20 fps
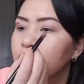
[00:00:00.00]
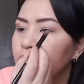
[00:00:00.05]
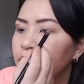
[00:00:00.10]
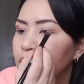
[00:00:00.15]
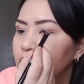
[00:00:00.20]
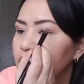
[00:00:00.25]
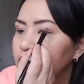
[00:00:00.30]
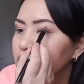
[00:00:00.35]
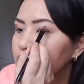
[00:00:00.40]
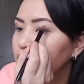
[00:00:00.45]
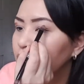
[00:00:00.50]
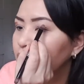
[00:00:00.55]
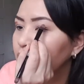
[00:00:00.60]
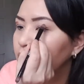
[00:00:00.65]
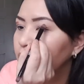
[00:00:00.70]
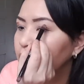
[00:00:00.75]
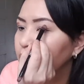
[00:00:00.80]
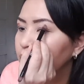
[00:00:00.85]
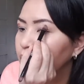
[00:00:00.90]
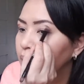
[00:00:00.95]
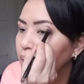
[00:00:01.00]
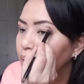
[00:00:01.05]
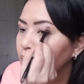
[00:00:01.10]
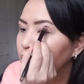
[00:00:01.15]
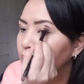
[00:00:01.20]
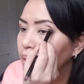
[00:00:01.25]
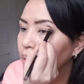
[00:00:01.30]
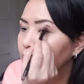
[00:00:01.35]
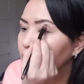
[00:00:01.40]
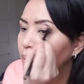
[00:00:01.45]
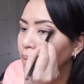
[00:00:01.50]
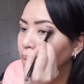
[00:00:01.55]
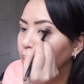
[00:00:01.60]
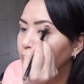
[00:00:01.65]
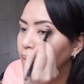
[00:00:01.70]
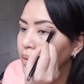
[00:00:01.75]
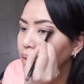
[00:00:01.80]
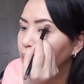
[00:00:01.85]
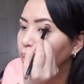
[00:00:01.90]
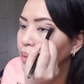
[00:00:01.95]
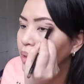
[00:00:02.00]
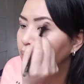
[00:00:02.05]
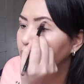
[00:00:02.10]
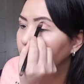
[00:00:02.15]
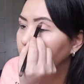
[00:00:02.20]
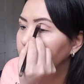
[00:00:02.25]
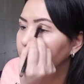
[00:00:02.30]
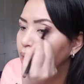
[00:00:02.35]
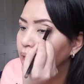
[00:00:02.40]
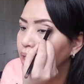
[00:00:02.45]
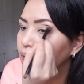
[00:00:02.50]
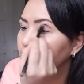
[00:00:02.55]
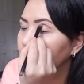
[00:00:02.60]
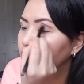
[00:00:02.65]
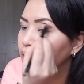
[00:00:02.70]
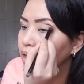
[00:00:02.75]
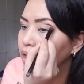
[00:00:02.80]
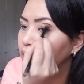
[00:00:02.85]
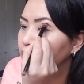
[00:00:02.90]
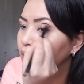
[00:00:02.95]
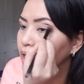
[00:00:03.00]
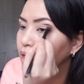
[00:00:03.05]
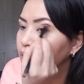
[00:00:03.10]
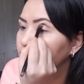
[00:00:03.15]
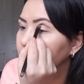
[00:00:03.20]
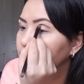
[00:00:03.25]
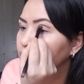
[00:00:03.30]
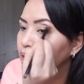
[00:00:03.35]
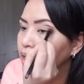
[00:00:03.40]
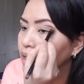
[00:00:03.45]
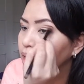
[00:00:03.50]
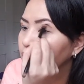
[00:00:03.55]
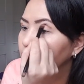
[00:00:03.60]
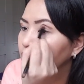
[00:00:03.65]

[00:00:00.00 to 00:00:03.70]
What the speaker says: Same with this side. Don't worry, I'll blend it all in later.